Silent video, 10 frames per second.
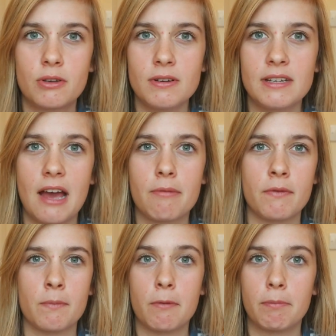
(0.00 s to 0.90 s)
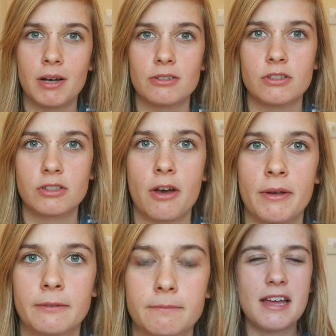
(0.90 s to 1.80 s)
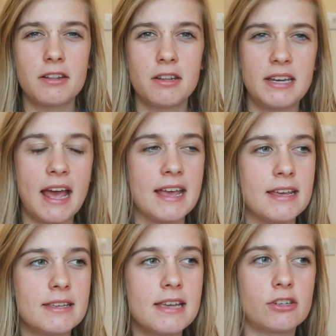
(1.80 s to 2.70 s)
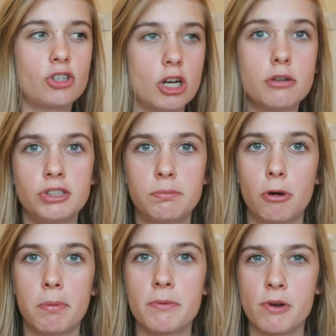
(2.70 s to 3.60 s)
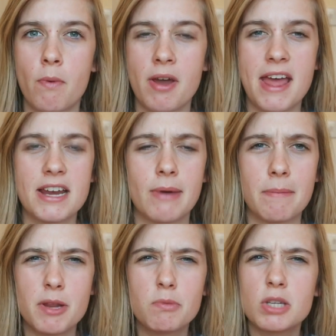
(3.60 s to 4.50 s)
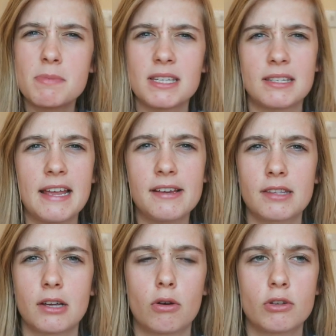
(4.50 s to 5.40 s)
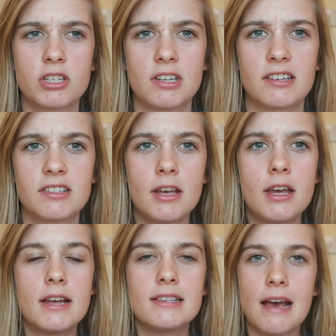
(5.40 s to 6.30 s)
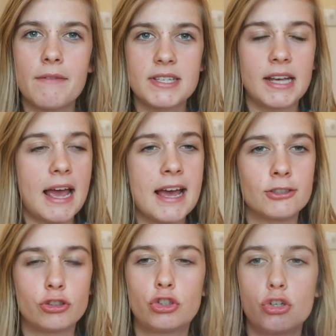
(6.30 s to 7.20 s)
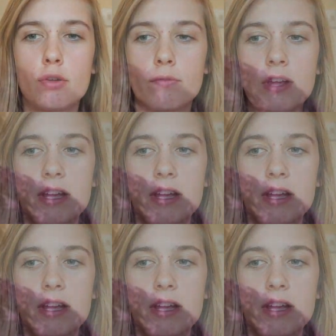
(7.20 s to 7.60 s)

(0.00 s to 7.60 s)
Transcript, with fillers: couldn't get a rhythm of passes going. At the end of the day, yes, Chelsea probably would have won anyway, but it was the mistakes that cost us. David De Gea should have